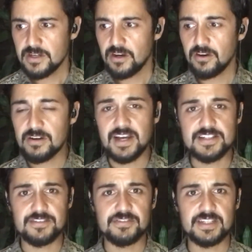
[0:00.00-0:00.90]
all kinds
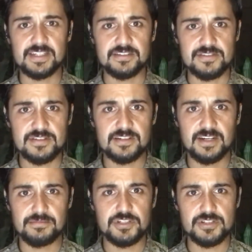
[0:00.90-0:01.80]
of things,
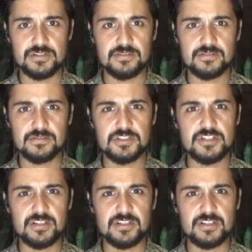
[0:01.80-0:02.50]
just